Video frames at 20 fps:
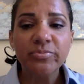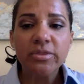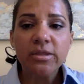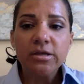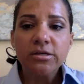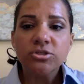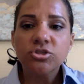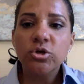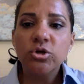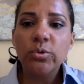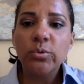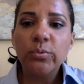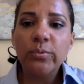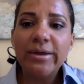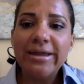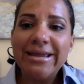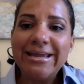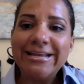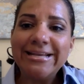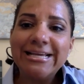So
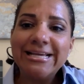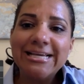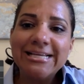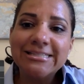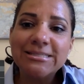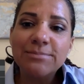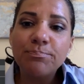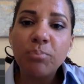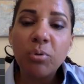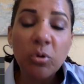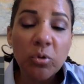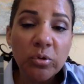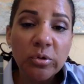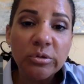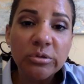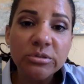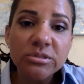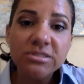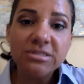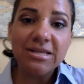it
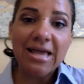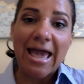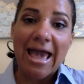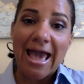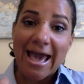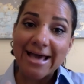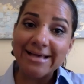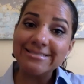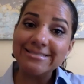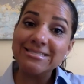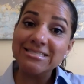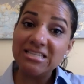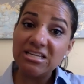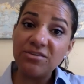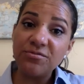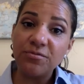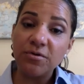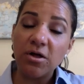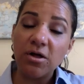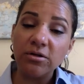pulls as
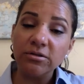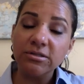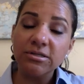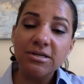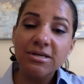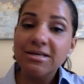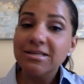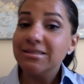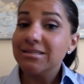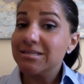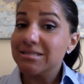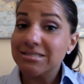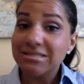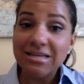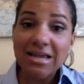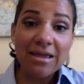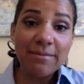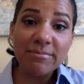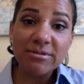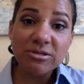default the
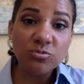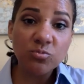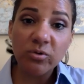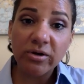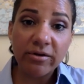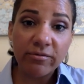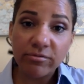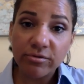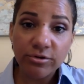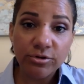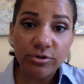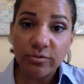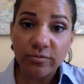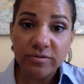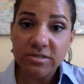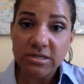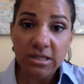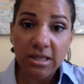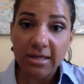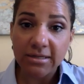same as whatever you've
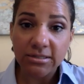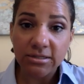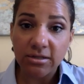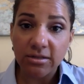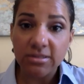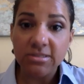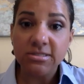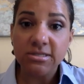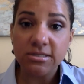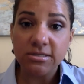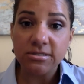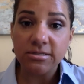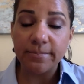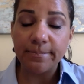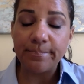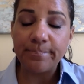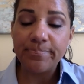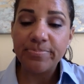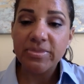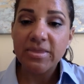selected on the system.
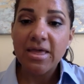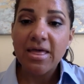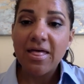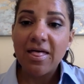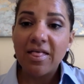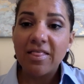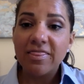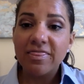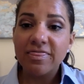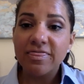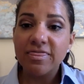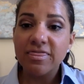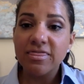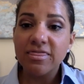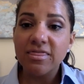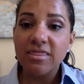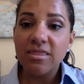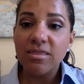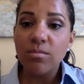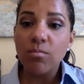
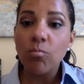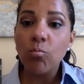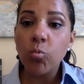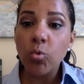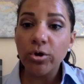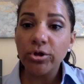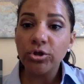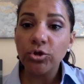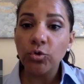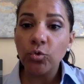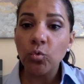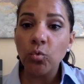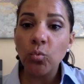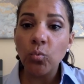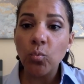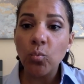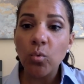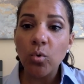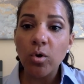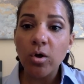What
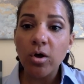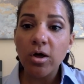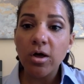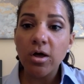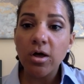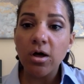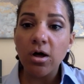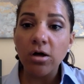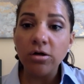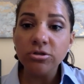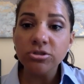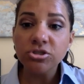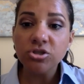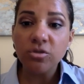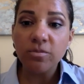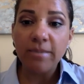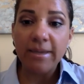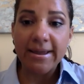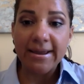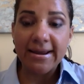you also
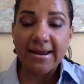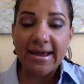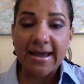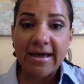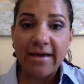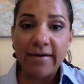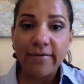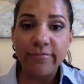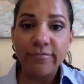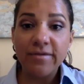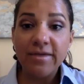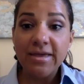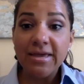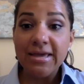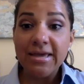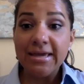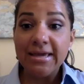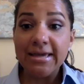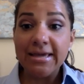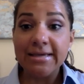might have
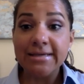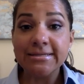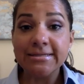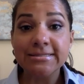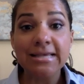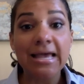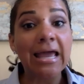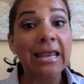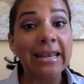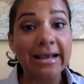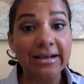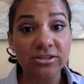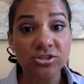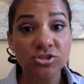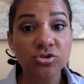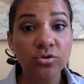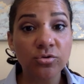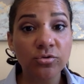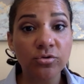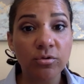is an
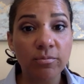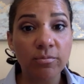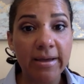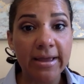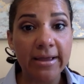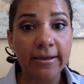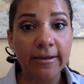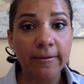external mic.